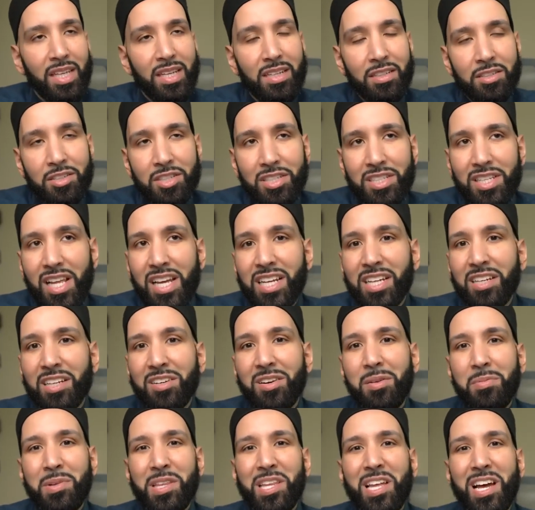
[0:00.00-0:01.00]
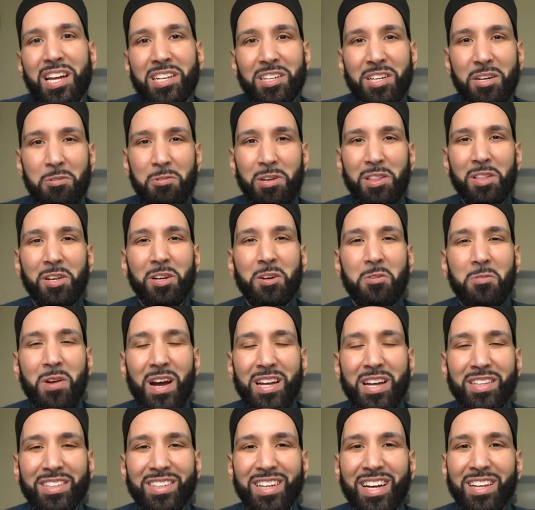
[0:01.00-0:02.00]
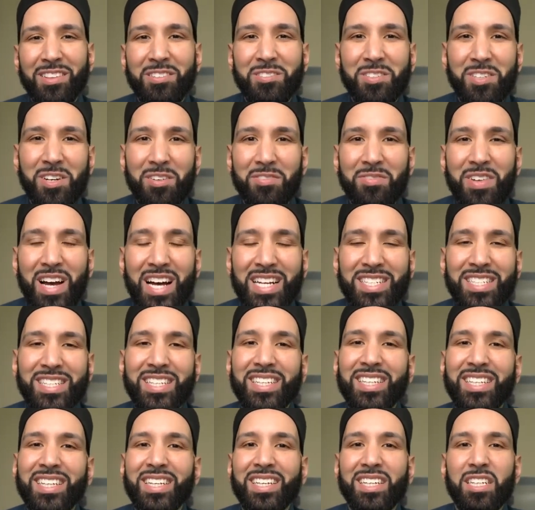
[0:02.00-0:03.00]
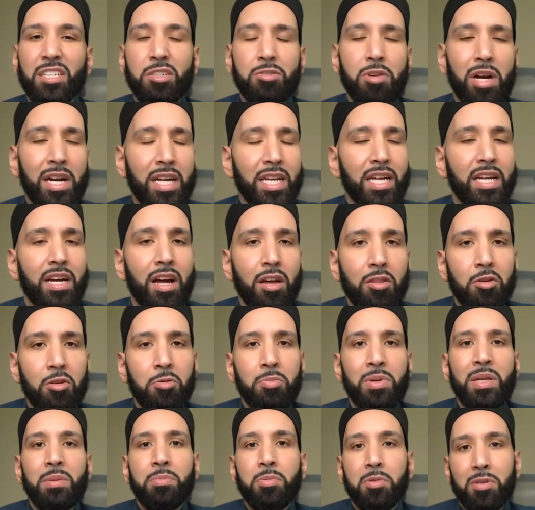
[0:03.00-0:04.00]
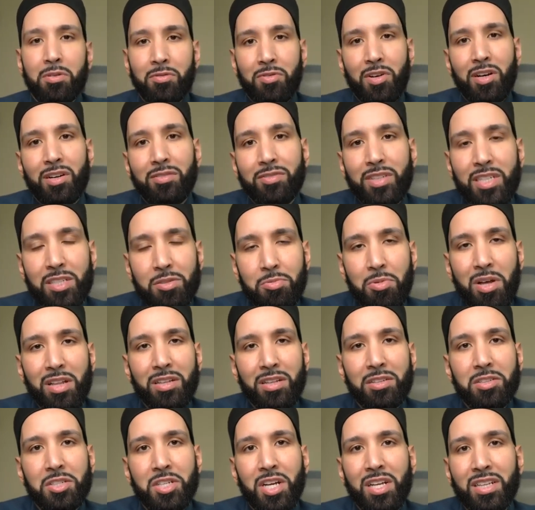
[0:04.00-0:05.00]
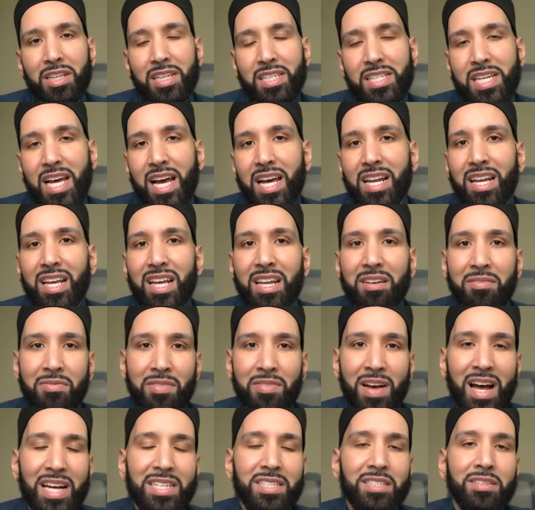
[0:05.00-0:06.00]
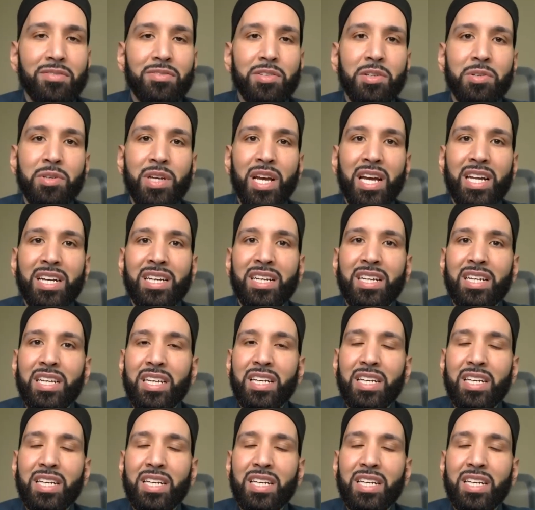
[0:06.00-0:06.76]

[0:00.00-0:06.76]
Just like in Ramadan, you know, we look around and others are fasting, try to get other people involved as well, inshallah ta'ala, and fast if you can,